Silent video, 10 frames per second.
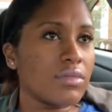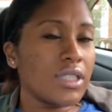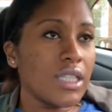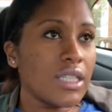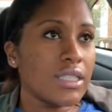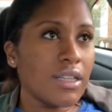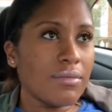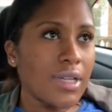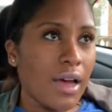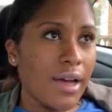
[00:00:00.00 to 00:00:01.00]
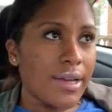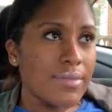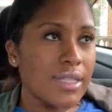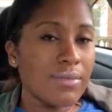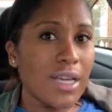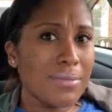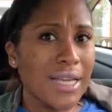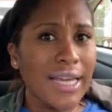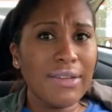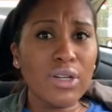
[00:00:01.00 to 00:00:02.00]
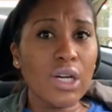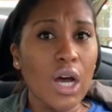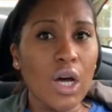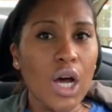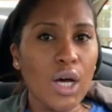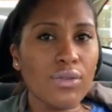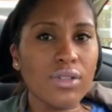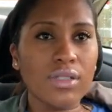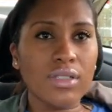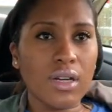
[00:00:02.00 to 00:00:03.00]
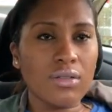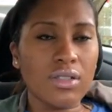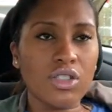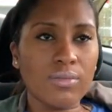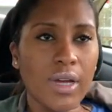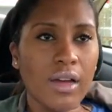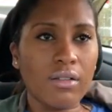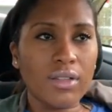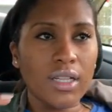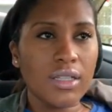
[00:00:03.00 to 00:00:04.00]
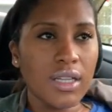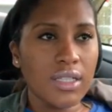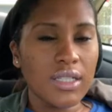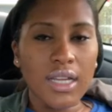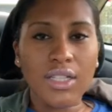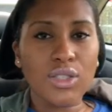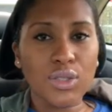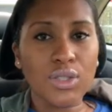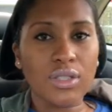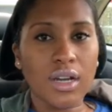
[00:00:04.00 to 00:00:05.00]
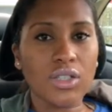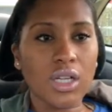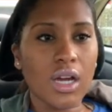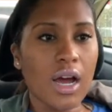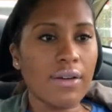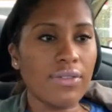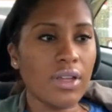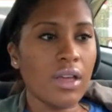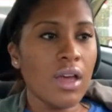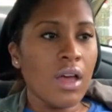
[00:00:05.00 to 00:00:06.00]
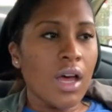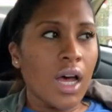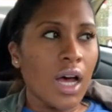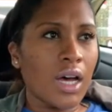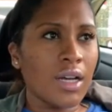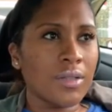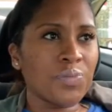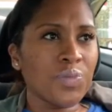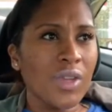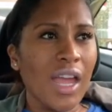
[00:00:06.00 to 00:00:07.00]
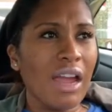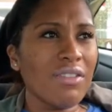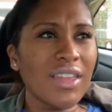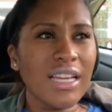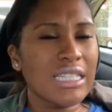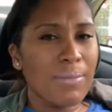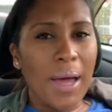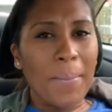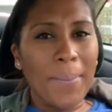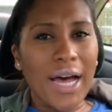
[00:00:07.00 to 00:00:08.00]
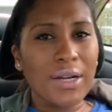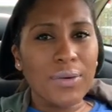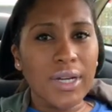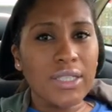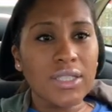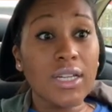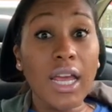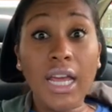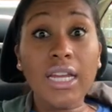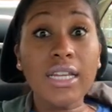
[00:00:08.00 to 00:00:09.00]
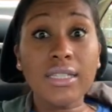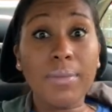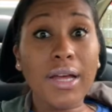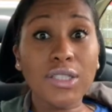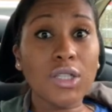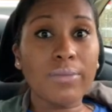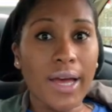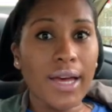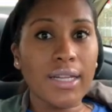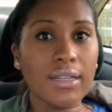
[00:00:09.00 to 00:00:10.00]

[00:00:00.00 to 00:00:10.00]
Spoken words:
Tea sometimes. Sometimes I even go over the dosage amount that they say that you should not drink coffee. Everything is about moderation, and it's about your body.